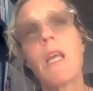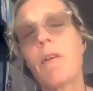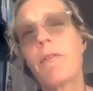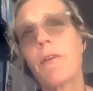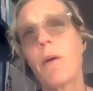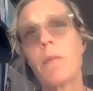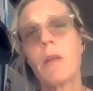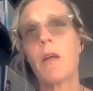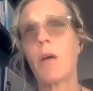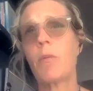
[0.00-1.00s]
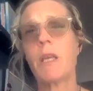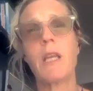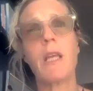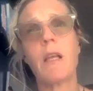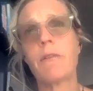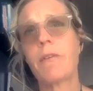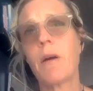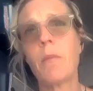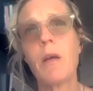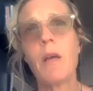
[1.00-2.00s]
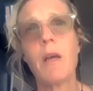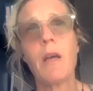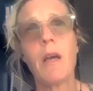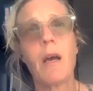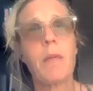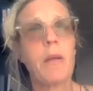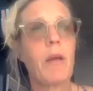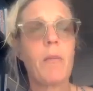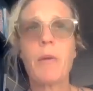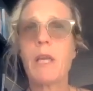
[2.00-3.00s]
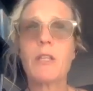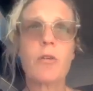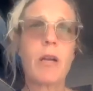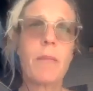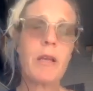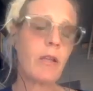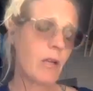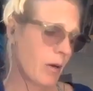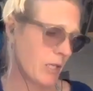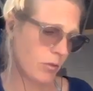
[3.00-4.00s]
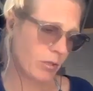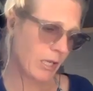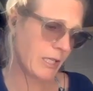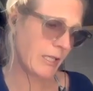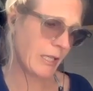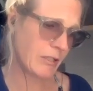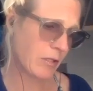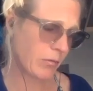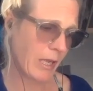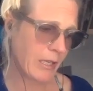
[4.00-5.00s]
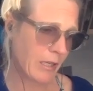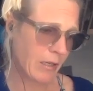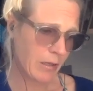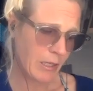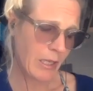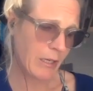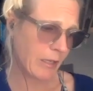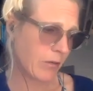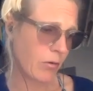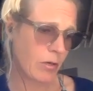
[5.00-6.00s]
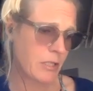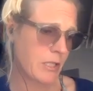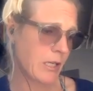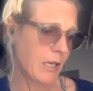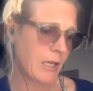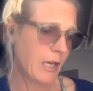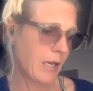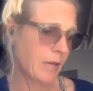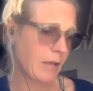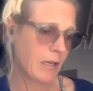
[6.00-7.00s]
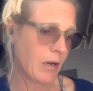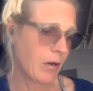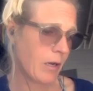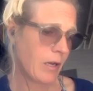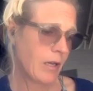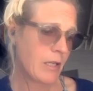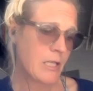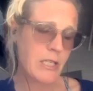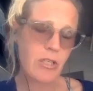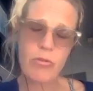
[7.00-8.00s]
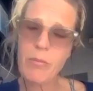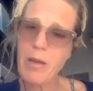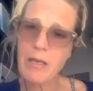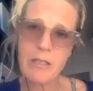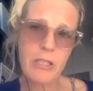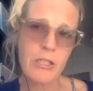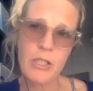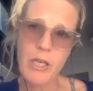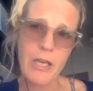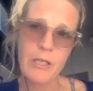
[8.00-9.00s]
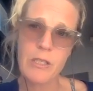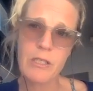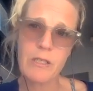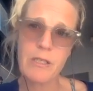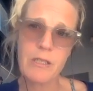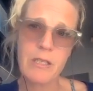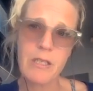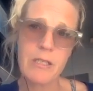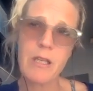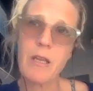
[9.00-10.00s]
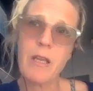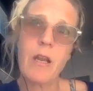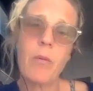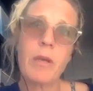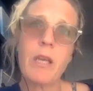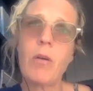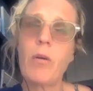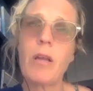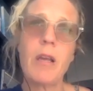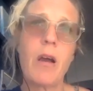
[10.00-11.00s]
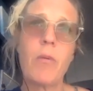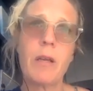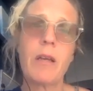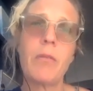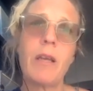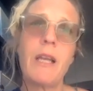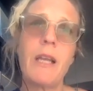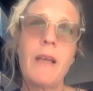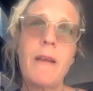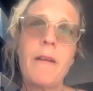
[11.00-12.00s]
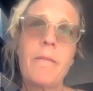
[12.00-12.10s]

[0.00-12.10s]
heal from, we can heal from, I mean, we can talk about, I told you I did this Reiki healing course, and I, just tremendously changed since, we can all, we can really